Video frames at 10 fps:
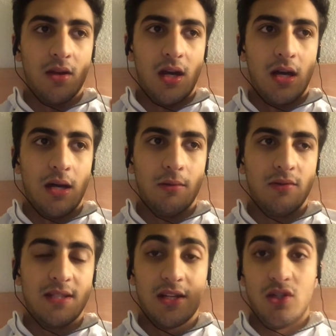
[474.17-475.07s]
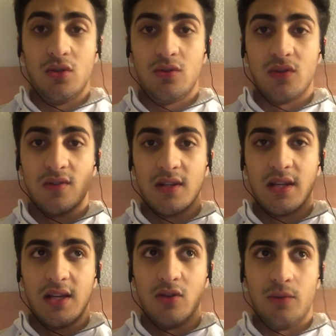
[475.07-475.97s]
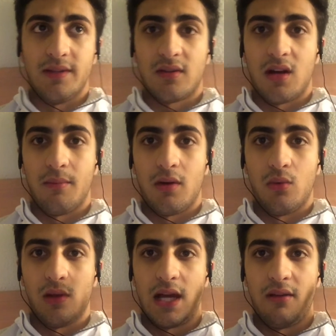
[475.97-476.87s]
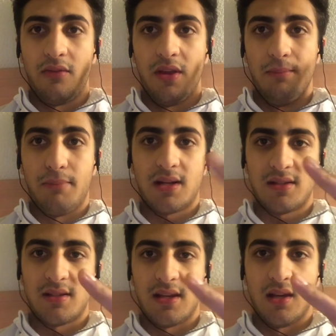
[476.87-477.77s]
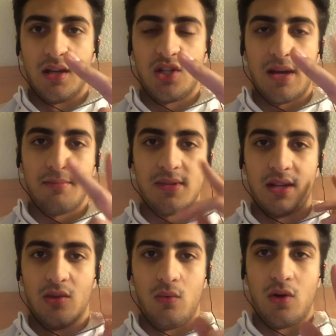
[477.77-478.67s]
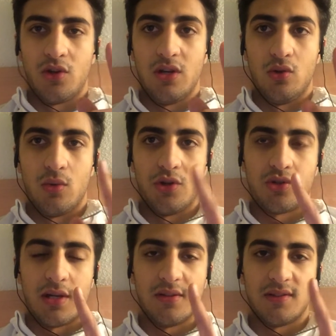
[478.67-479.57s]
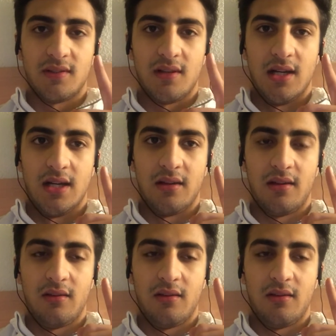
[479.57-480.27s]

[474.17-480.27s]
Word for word: Uh, stay tuned because uh, in two weeks' time, I will have the Bucks uh, champs and the world indoor world trials uh,